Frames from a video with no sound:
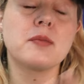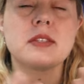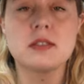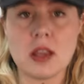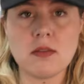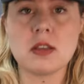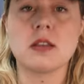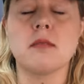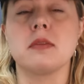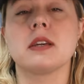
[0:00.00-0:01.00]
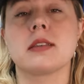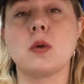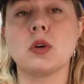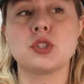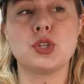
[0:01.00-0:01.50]
I've been saving them because I
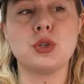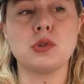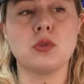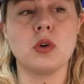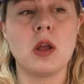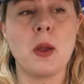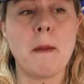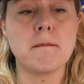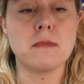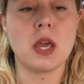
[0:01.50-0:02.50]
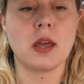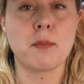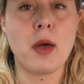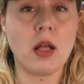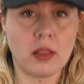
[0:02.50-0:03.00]
want to
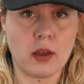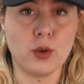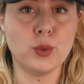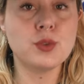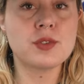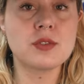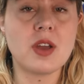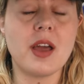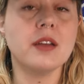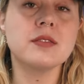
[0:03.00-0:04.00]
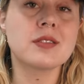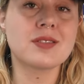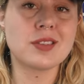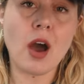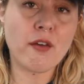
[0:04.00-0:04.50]
make pillows and
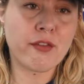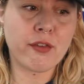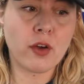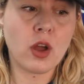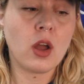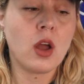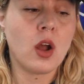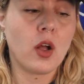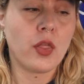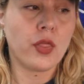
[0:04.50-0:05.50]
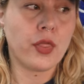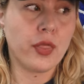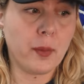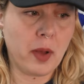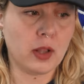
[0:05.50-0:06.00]
stuff
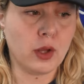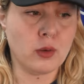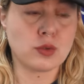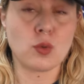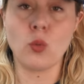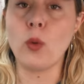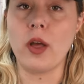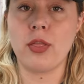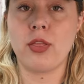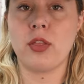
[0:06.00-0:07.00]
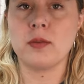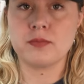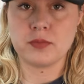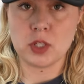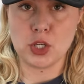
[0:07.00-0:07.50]
the pillows with
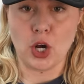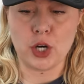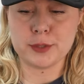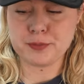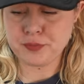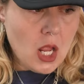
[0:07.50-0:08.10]
yarn.